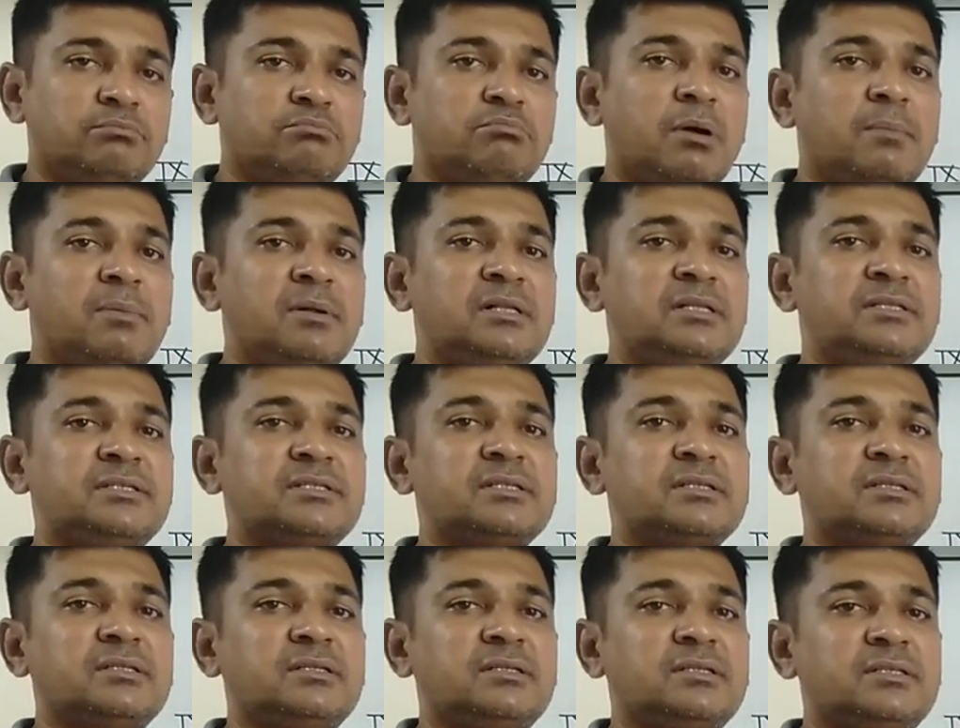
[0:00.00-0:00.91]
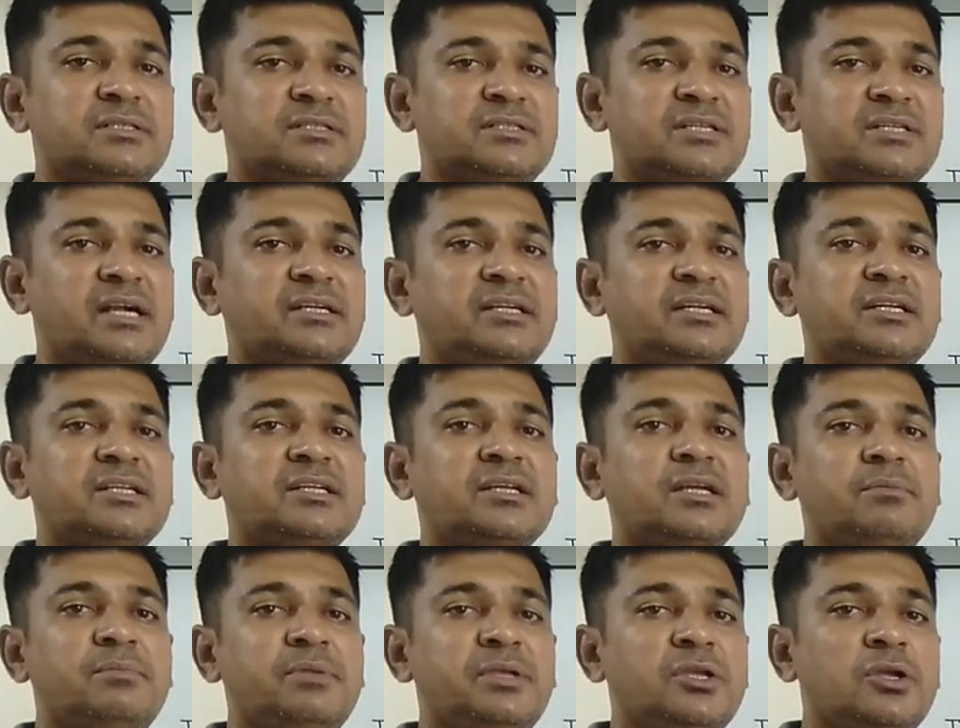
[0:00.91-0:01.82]
bubbles started
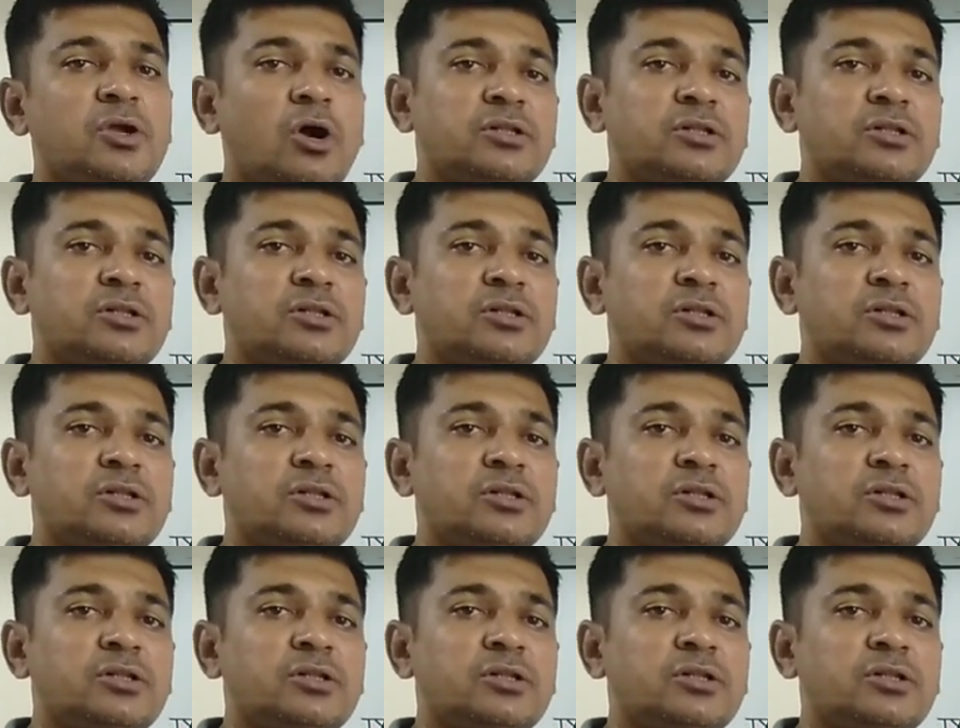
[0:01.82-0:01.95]
coming